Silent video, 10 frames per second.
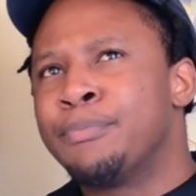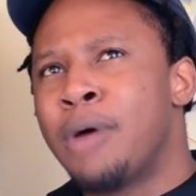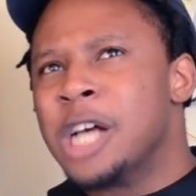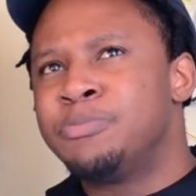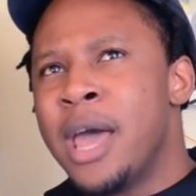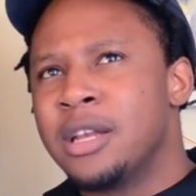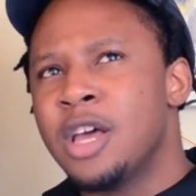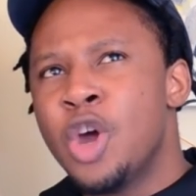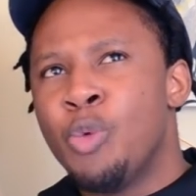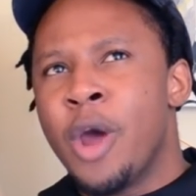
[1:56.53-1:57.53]
prospect
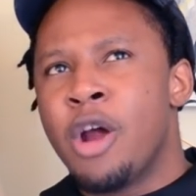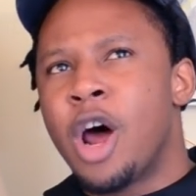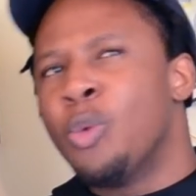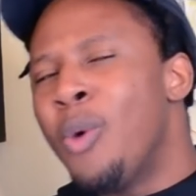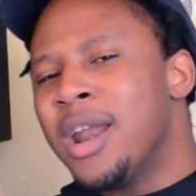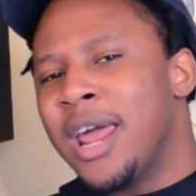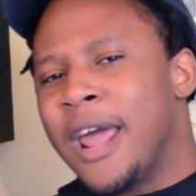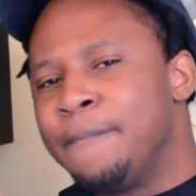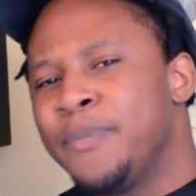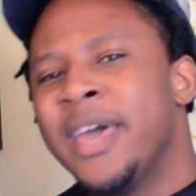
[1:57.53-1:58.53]
where on one
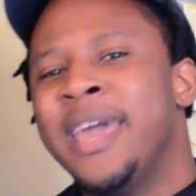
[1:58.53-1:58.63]
hand,